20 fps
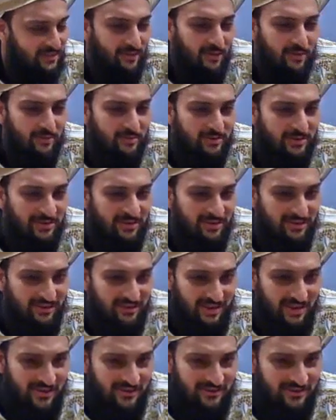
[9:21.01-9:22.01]
Don't bring your
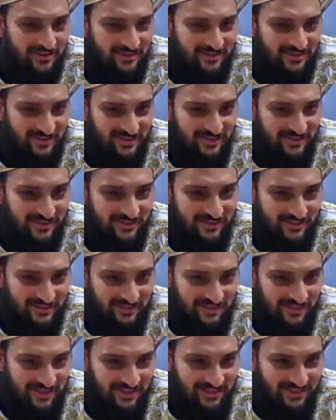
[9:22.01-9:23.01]
cows to church,
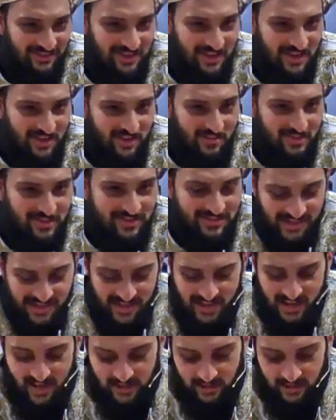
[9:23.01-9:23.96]
okay? Because